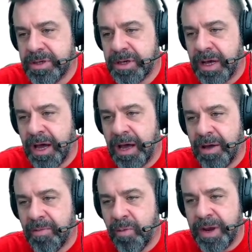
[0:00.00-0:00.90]

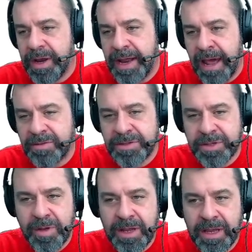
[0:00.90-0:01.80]
uh, written down
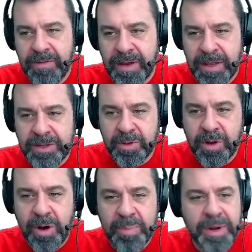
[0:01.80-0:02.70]
so that even these will
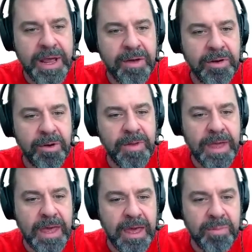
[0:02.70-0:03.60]
go up and down during the
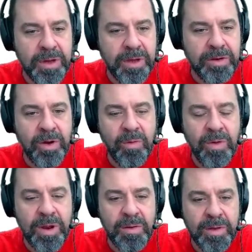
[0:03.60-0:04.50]
game, but you don't
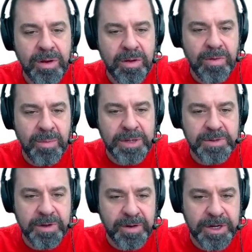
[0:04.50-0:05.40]
want to you don't want to mess
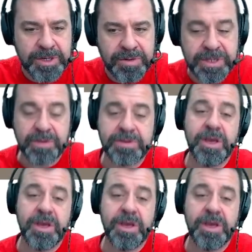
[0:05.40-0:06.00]
with your initial skills.